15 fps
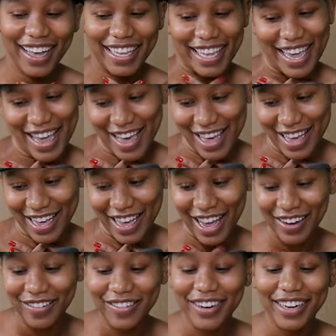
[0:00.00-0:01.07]
Yeah,
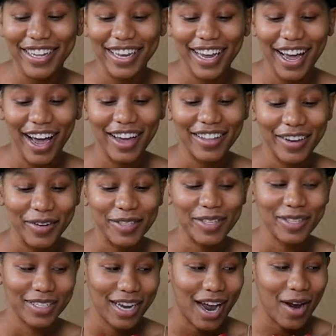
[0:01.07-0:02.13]
I really, I, there was a
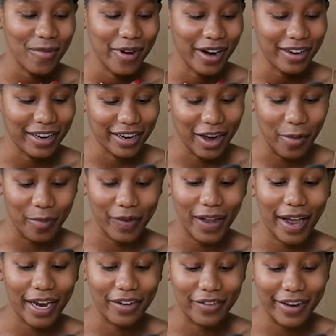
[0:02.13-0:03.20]
time where I like
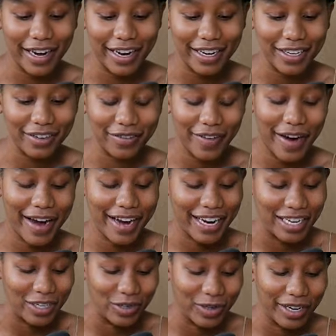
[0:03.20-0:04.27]
applied for Naked and Afraid
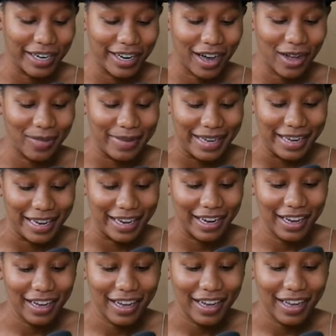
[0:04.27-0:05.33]
and Julia got me
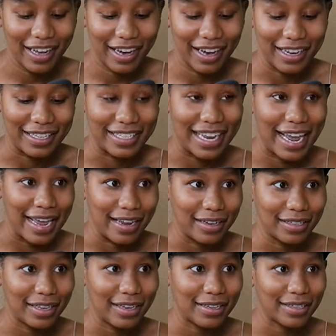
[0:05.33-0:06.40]
a
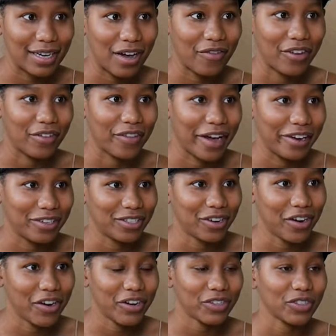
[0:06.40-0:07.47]
tent and stuff and a fire
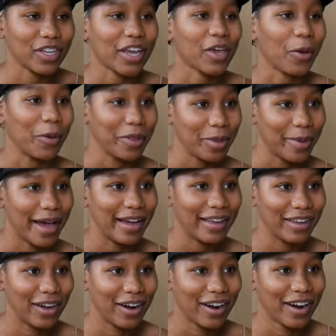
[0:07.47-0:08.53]
starter. She's like, go in the
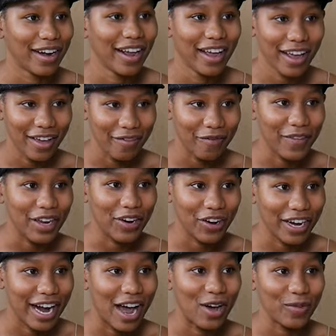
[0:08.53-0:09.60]
backyard and figure
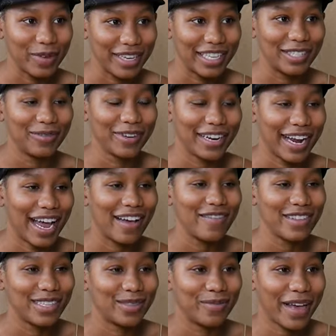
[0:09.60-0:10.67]
it out because we're going to have
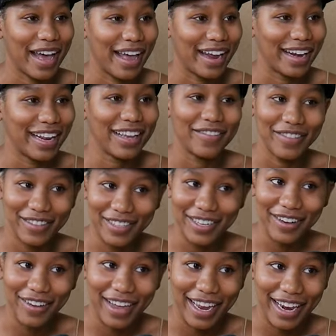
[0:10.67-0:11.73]
this bet. If you
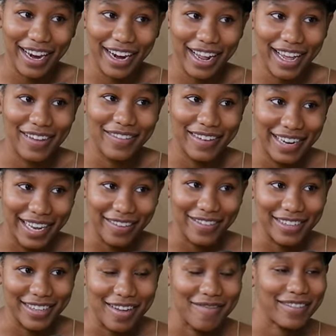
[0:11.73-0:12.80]
do it, I'm going to give
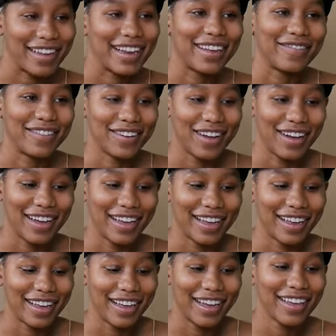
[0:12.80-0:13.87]
you something. If
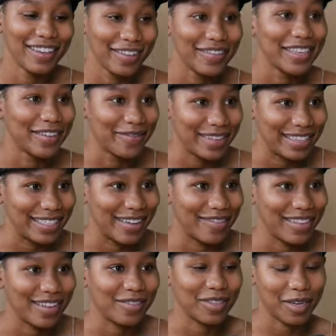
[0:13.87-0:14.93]
not, you have to give me
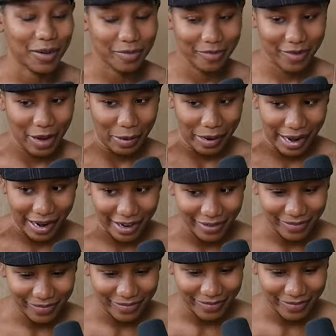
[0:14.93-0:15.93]
something. And it's like, okay.